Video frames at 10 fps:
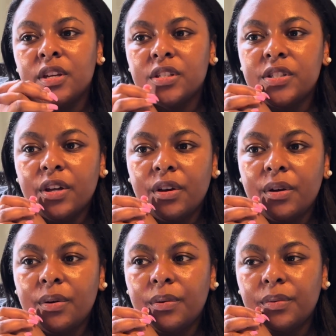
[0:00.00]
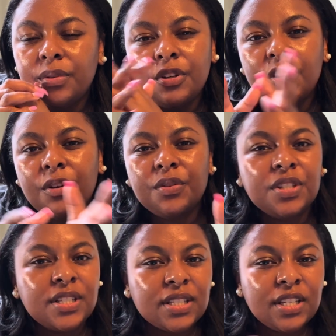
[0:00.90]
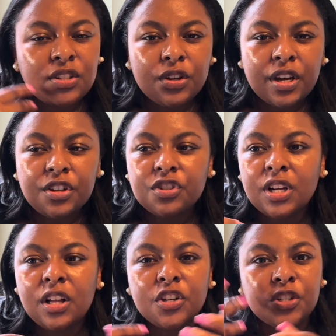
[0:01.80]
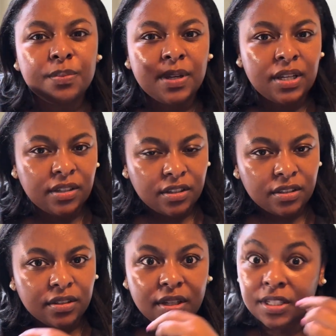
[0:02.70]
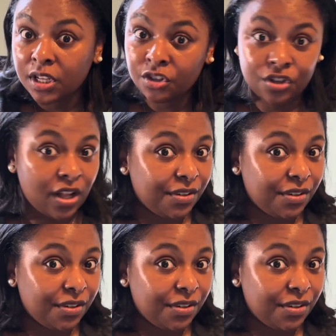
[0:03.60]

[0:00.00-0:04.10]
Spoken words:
So, just, it's only $100, but it's $100.